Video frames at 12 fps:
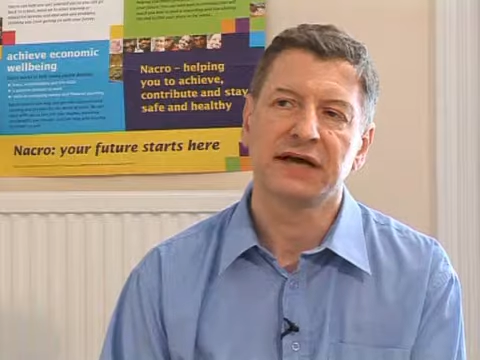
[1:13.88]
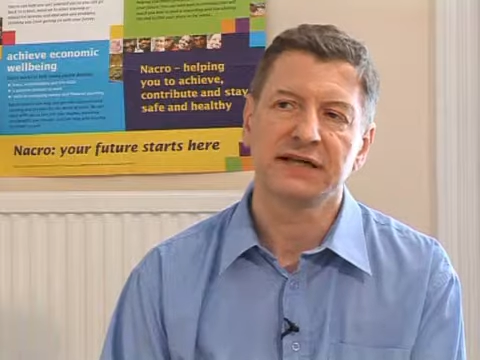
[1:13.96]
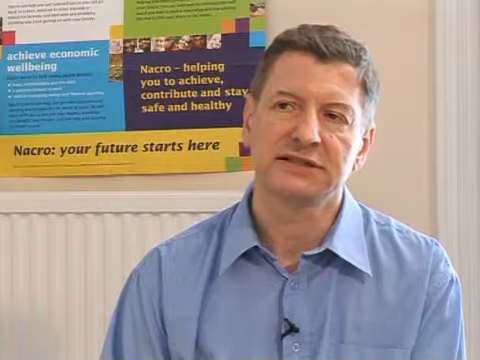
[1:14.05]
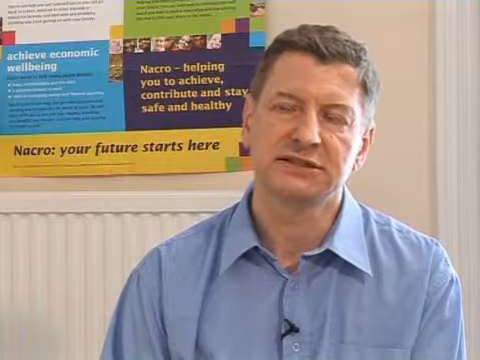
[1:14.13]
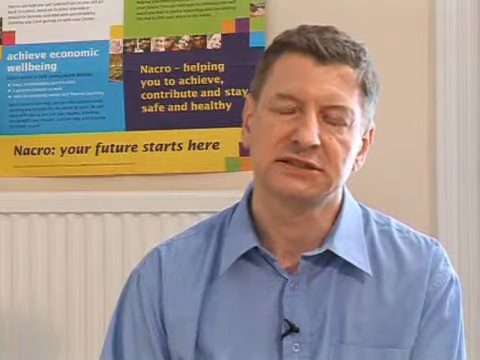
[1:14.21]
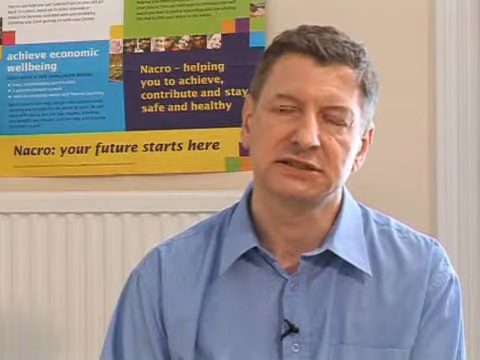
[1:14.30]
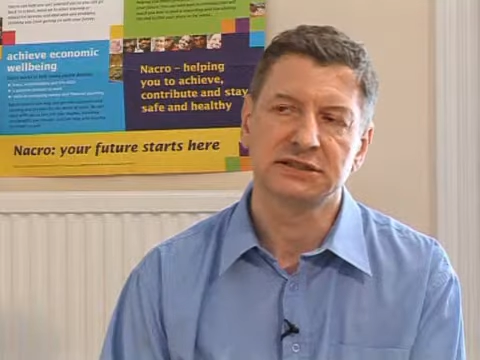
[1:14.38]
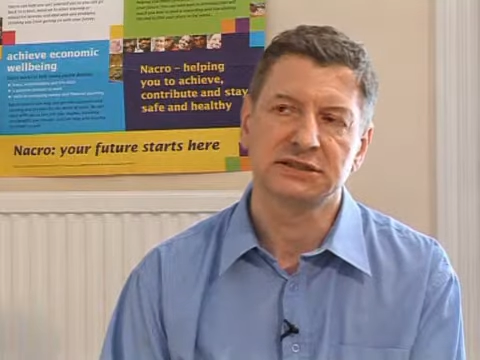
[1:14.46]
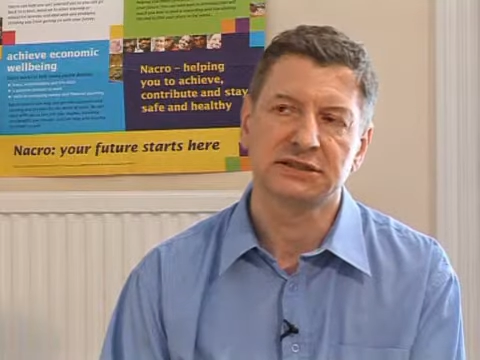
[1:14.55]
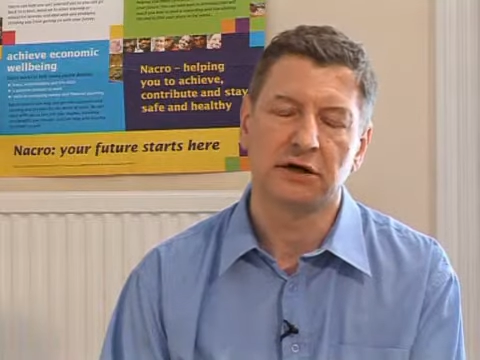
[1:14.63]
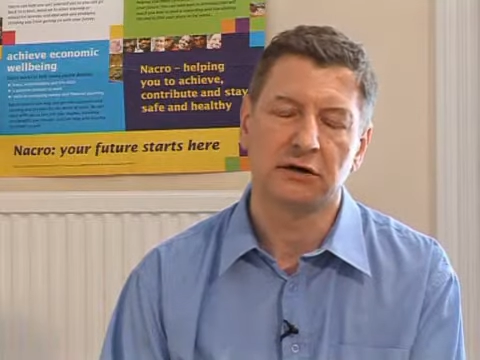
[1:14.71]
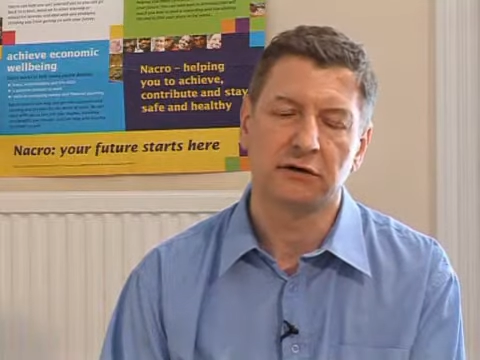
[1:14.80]

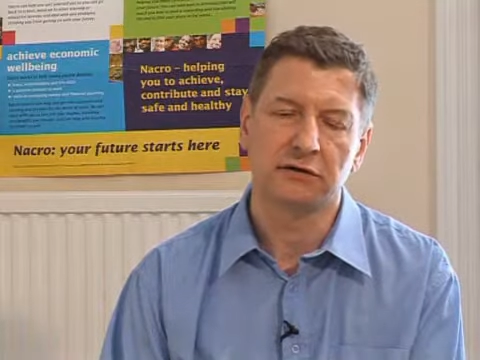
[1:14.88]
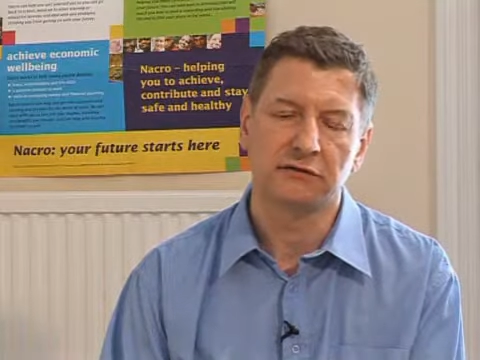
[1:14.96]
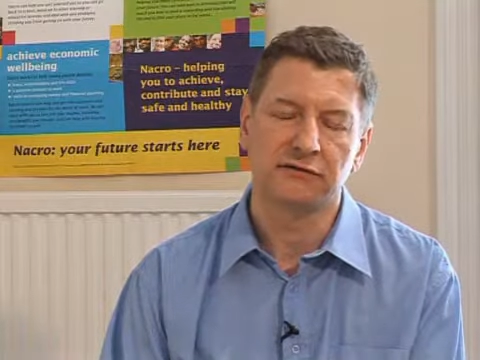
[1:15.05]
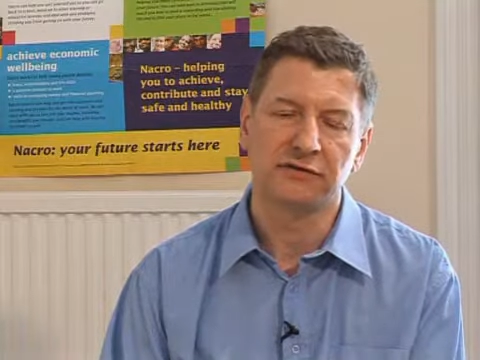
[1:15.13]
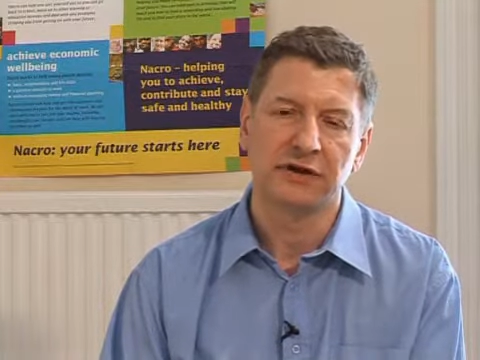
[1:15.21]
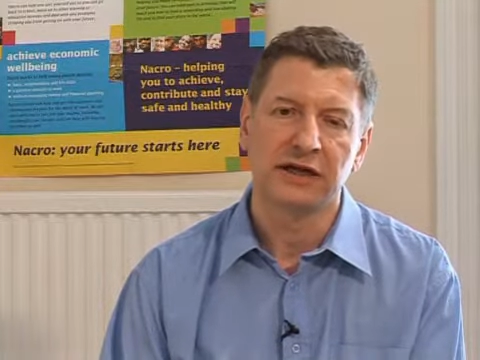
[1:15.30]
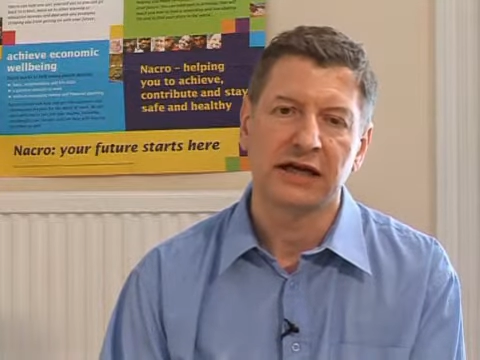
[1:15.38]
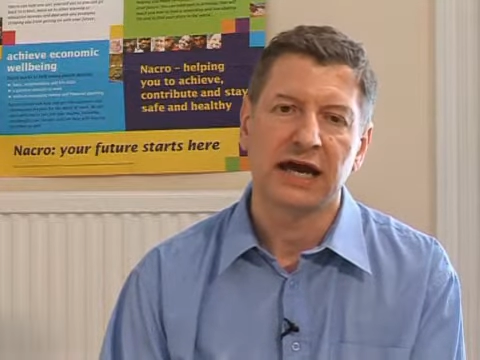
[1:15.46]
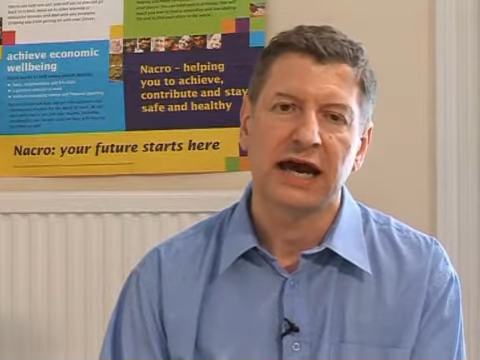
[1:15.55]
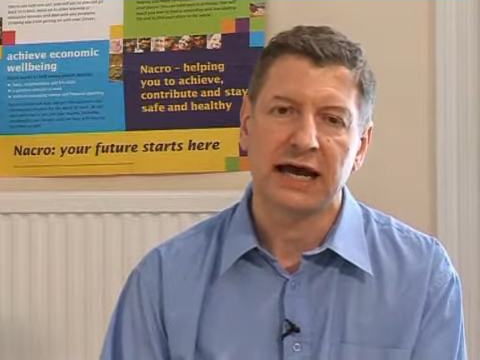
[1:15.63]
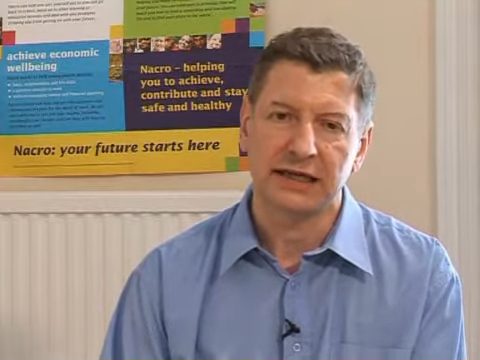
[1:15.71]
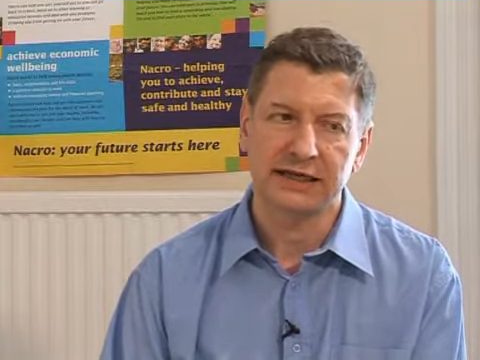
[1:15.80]
basis of
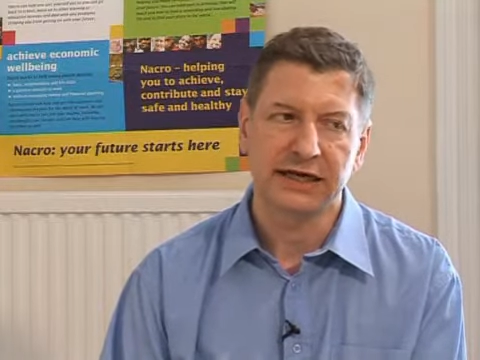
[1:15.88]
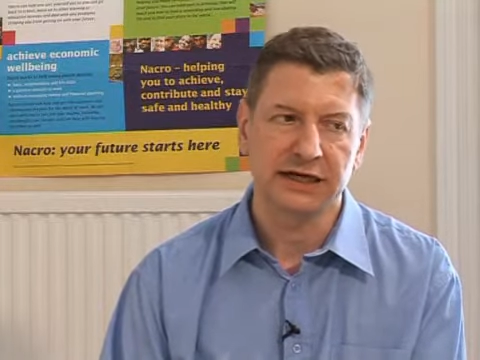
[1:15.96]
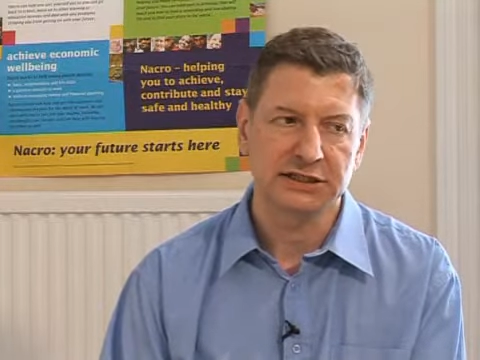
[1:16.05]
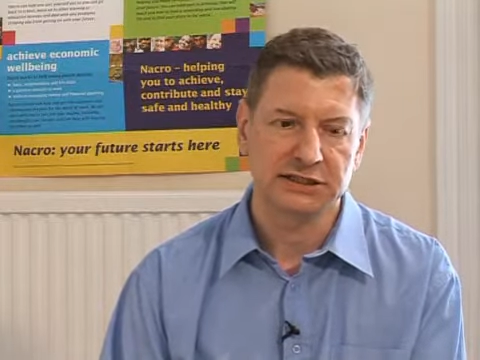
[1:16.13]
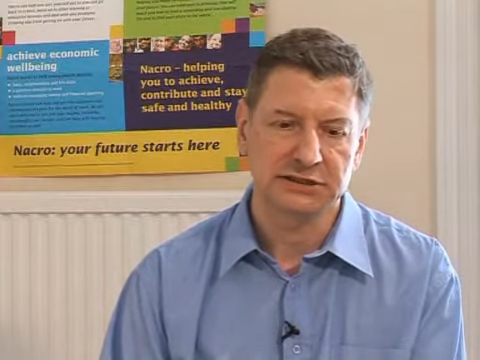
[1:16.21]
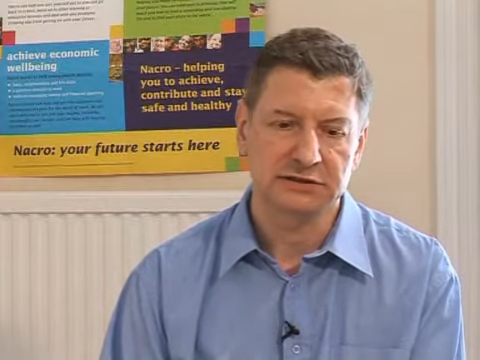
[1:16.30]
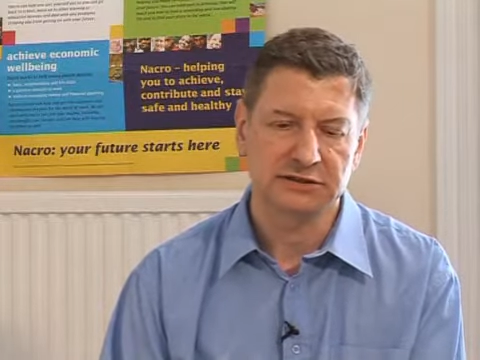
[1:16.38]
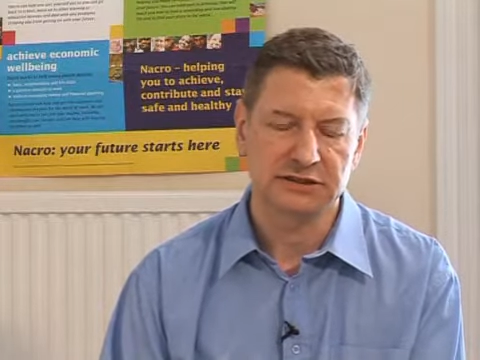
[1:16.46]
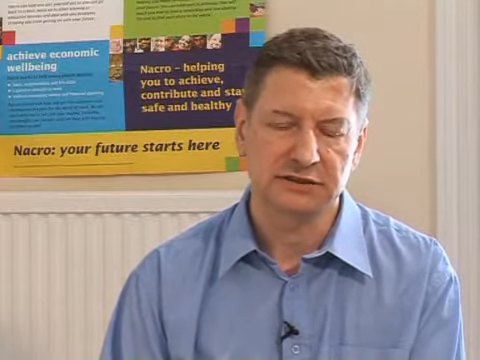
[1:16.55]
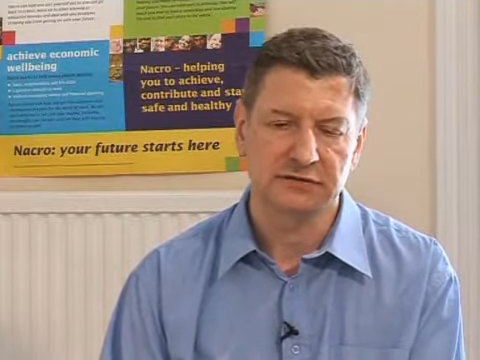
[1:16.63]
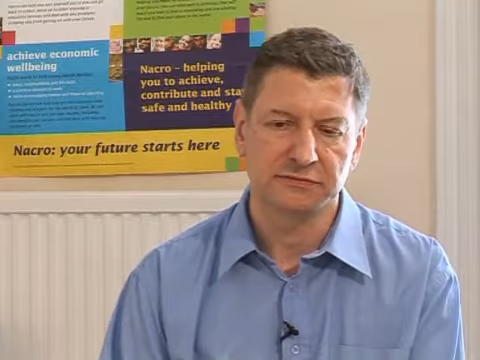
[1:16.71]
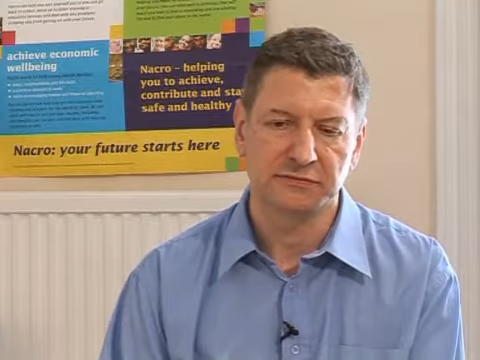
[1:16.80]
allegations
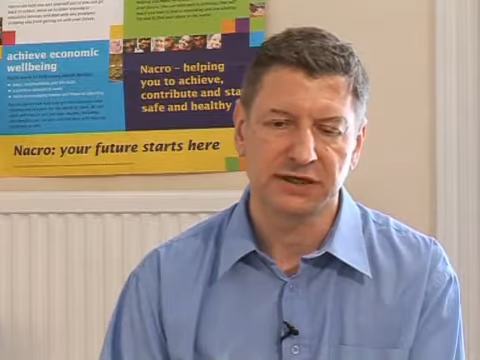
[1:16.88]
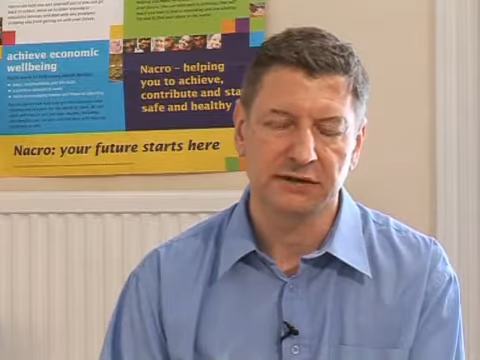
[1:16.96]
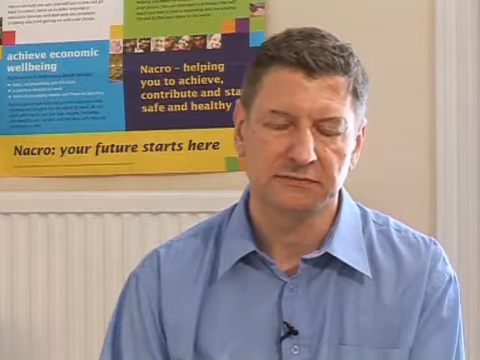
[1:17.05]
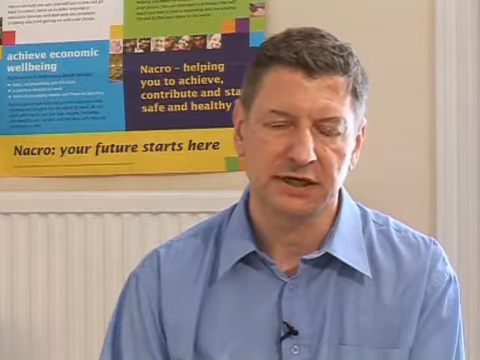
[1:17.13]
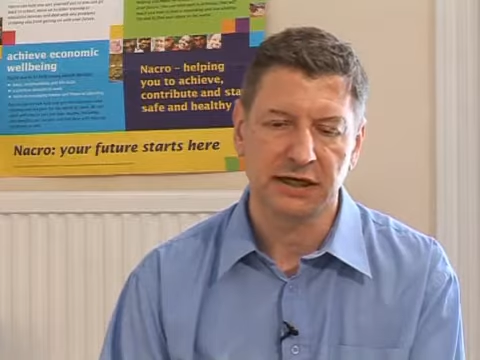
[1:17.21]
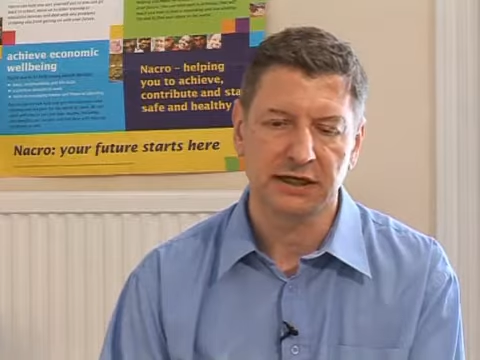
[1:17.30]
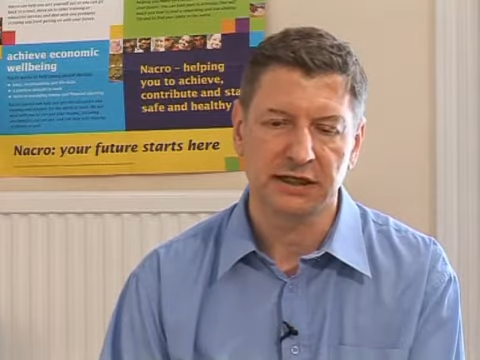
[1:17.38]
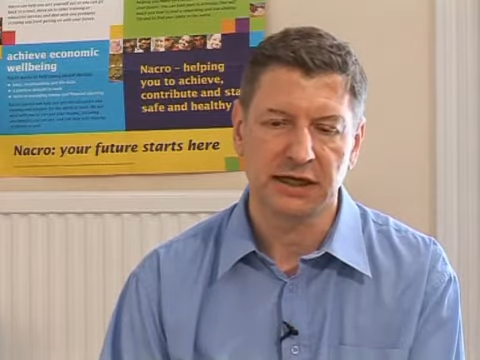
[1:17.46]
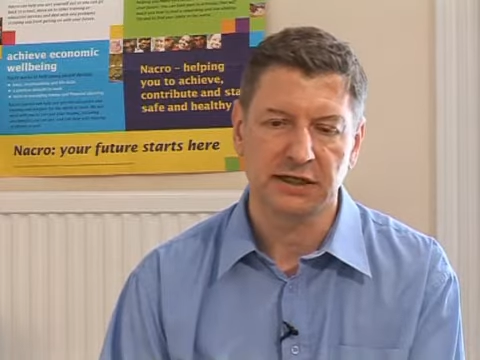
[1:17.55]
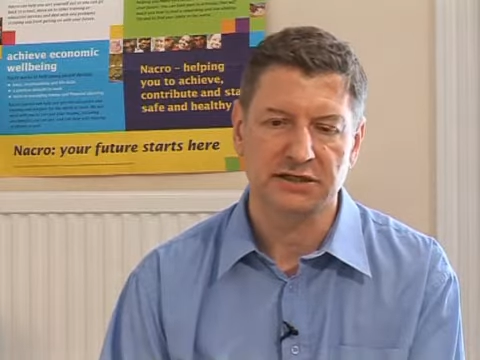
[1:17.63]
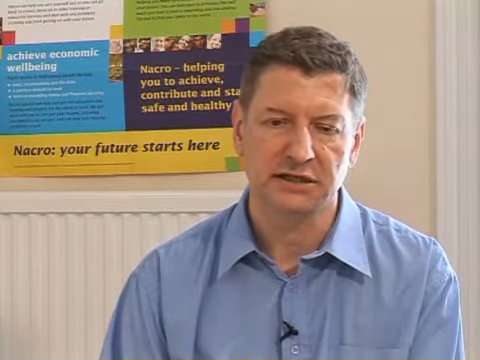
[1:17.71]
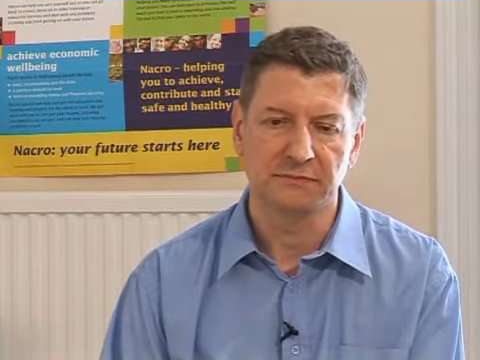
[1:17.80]
that have been made
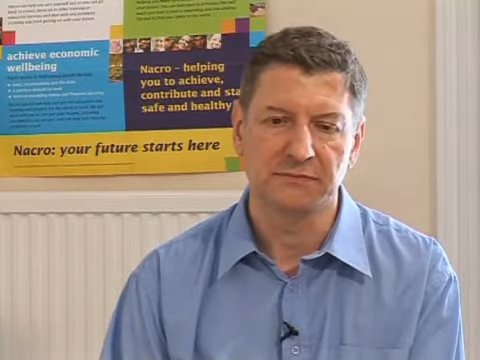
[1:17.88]
against